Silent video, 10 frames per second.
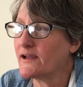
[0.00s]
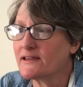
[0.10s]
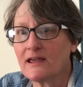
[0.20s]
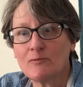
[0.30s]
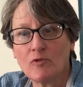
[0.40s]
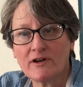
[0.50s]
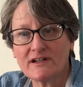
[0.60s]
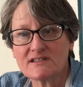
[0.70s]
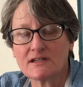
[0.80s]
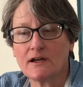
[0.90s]
I came
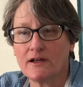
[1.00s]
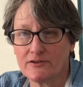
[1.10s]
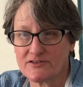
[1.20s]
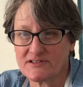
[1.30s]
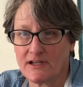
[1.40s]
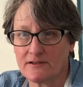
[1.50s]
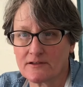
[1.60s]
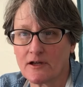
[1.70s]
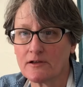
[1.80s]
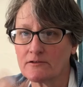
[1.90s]
wanting to understand
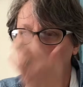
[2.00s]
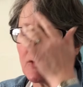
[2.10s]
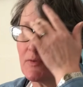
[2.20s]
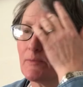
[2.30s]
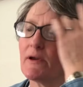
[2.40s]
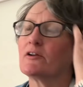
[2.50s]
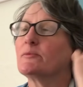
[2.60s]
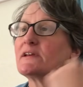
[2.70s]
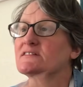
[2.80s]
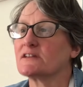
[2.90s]
color a little bit better
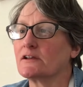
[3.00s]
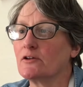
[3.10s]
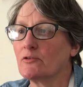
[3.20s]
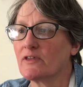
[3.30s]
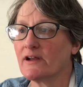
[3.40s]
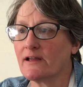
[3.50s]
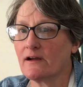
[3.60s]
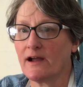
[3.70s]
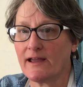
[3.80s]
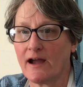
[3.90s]
because I know that
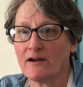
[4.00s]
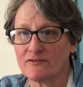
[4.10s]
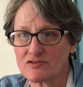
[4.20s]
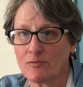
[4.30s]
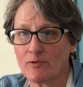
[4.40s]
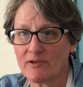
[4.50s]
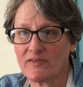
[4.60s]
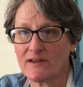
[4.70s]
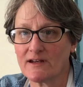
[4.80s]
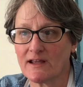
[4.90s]
I have trouble with
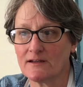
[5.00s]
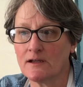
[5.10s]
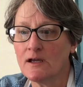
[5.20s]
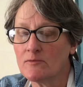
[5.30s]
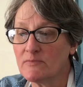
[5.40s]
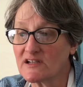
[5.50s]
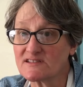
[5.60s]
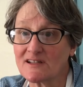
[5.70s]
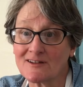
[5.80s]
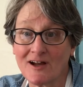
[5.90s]
it, and
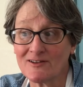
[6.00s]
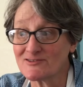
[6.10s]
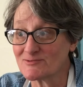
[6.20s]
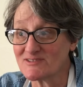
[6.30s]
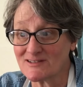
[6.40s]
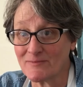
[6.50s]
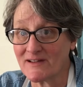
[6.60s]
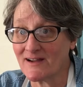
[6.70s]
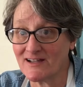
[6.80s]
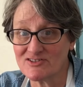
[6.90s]
mixing colors was
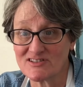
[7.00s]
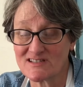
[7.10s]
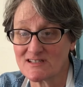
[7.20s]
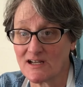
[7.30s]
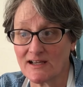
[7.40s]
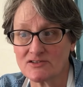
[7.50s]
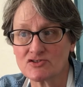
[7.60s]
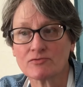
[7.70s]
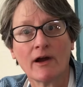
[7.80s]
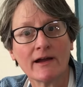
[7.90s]
something I
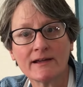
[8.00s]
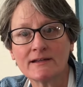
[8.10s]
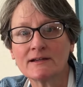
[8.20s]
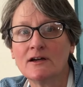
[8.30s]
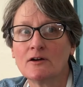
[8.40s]
tried